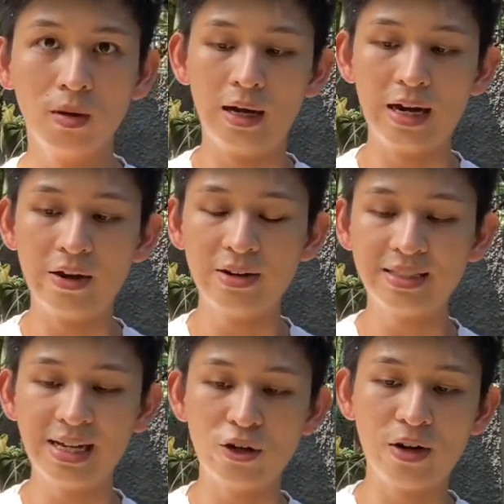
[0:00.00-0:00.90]
areas
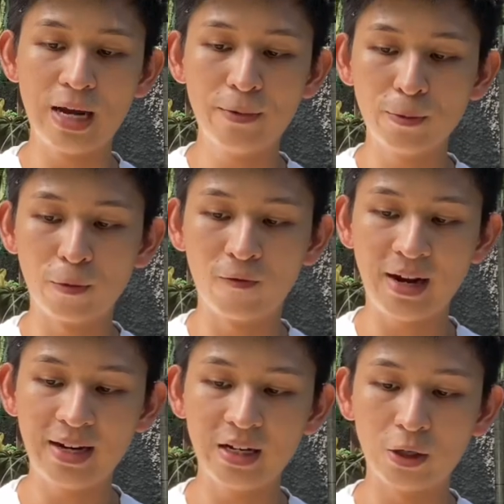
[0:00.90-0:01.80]
that you are able to
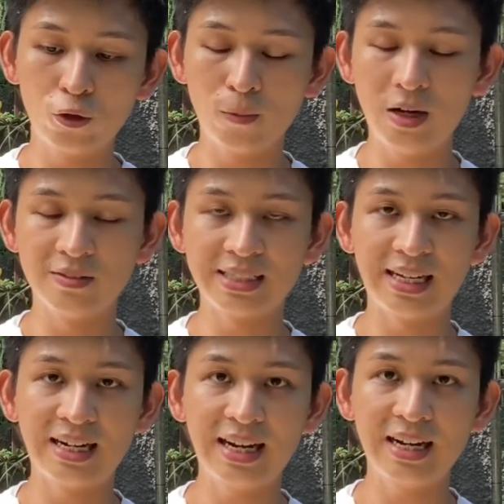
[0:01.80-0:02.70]
provide it a good amount of
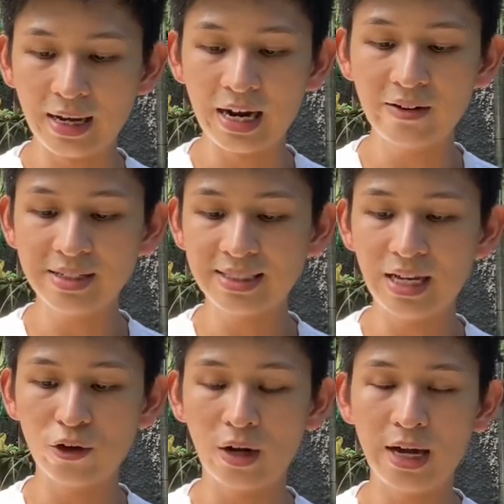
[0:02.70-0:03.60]
sunlight, areas that
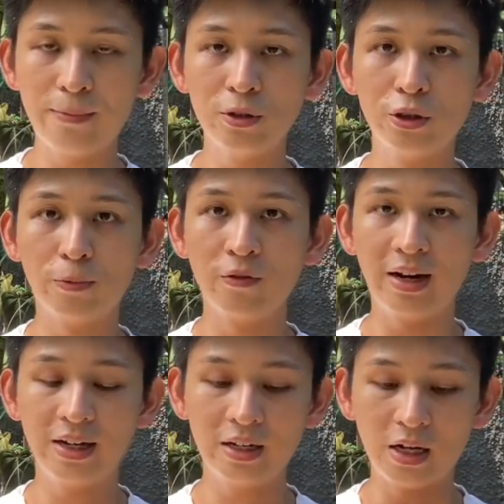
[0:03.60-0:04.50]
you are able to
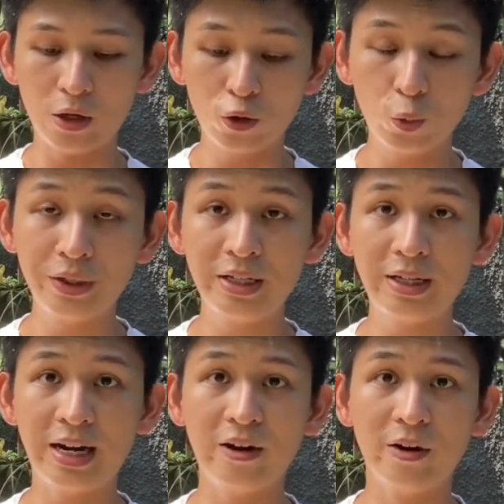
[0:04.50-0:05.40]
provide it a good
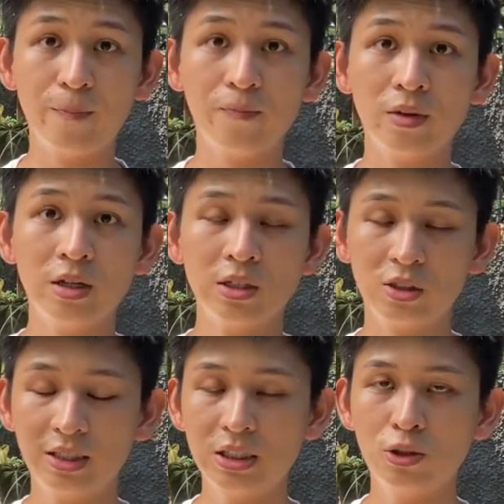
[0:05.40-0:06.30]
windy area. So
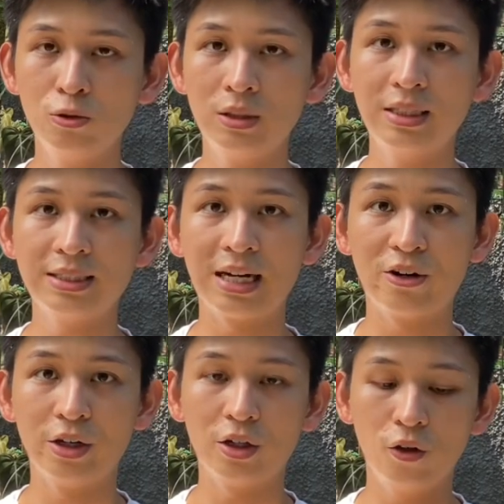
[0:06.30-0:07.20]
these two things are
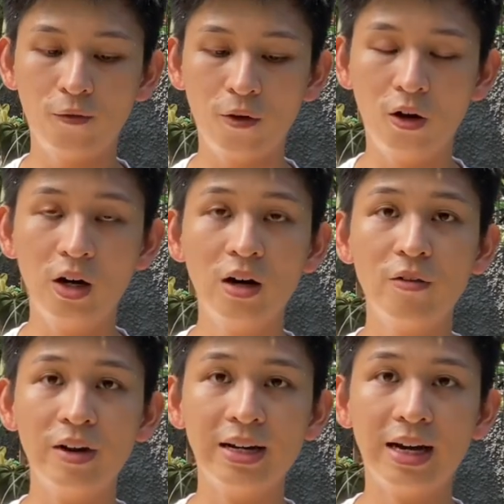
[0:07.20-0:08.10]
critical for a
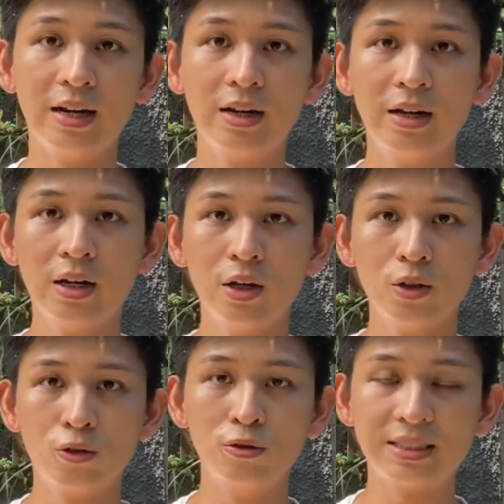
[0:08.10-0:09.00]
radii.
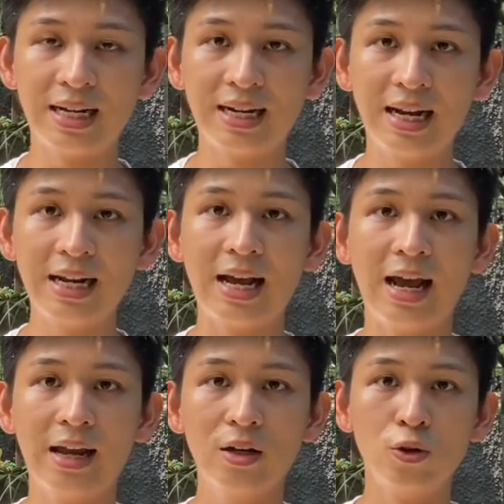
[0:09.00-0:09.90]
Good sunlight
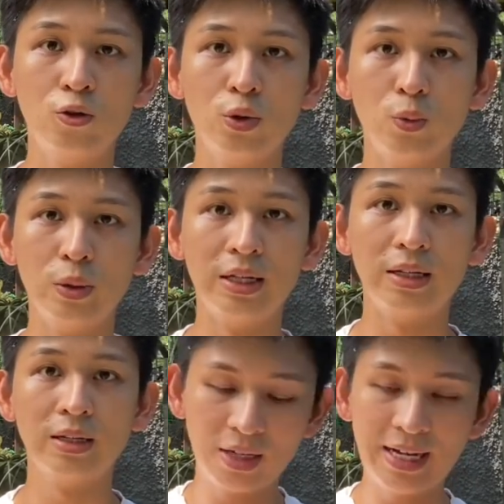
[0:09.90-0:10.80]
and good wind
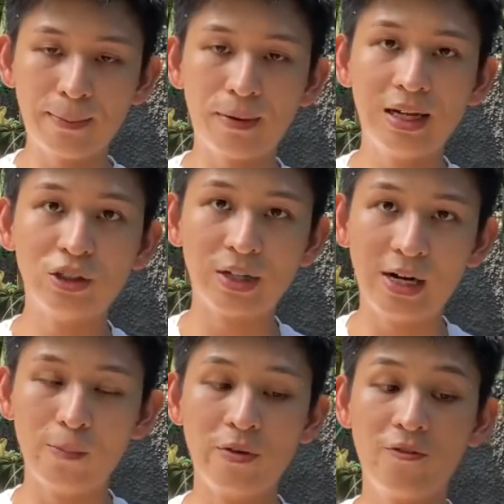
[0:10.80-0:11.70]
to let the plant dry
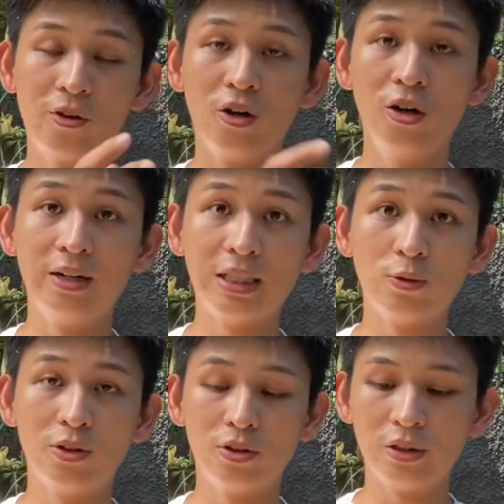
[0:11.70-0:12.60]
out before your next
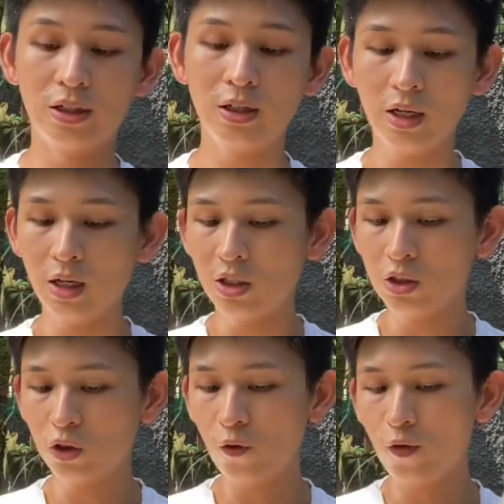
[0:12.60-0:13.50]
watering.
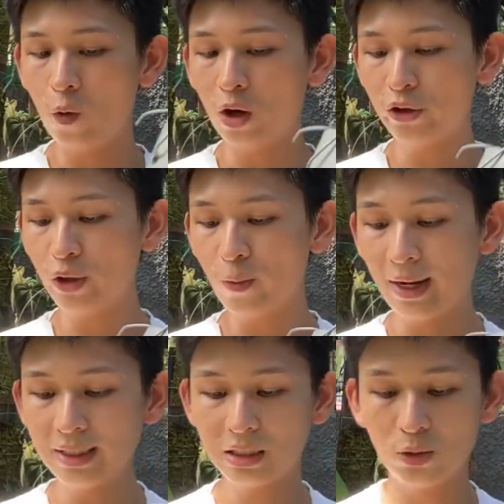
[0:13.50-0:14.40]
So for watering
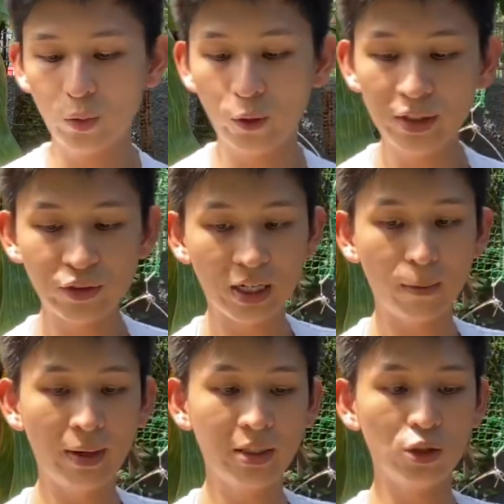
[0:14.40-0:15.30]
wise, we always
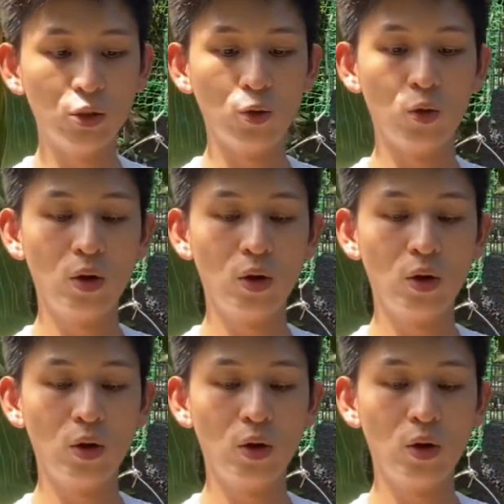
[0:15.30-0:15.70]
recommend you